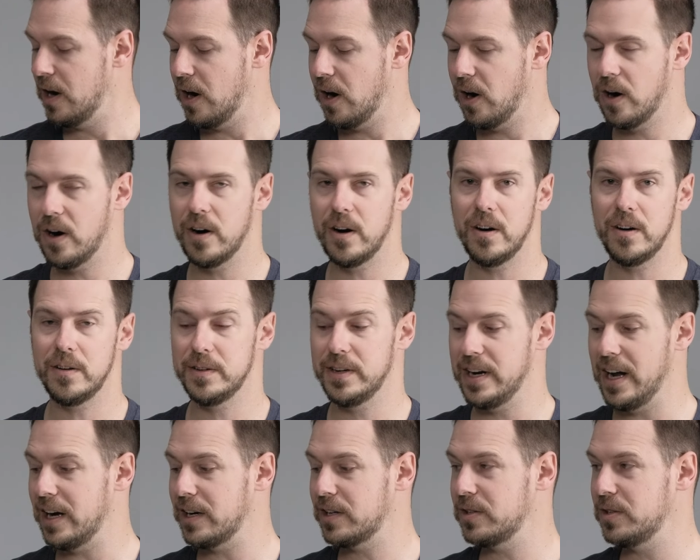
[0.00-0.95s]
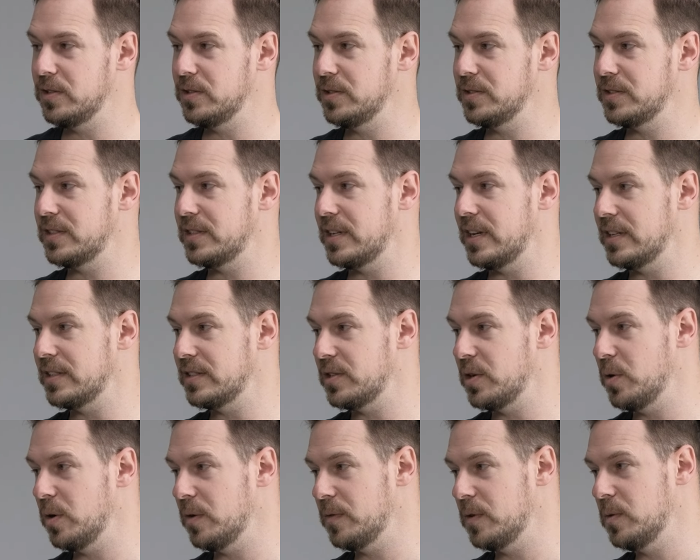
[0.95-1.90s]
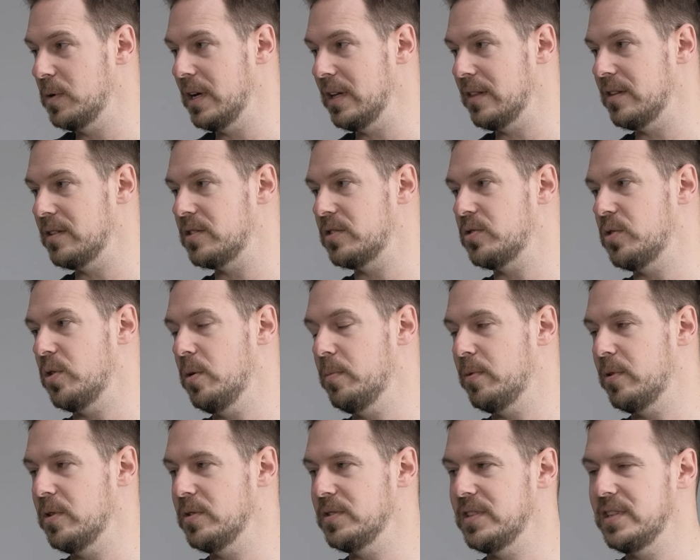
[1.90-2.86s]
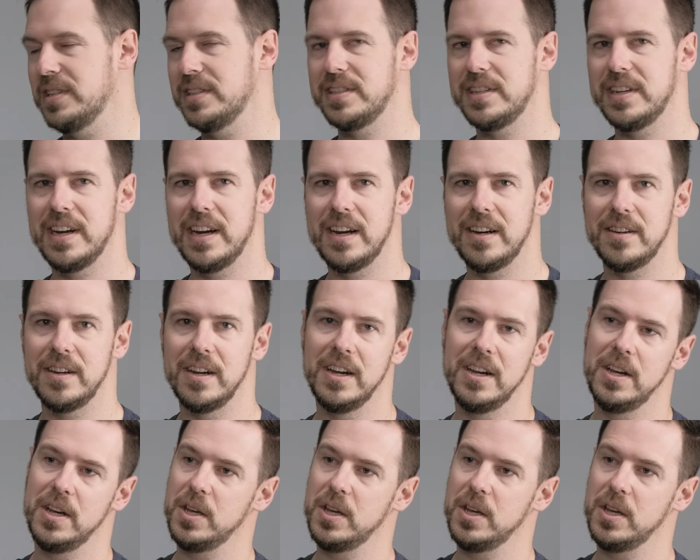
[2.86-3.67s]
our knuckles. So if you get the Strobepro C Stand,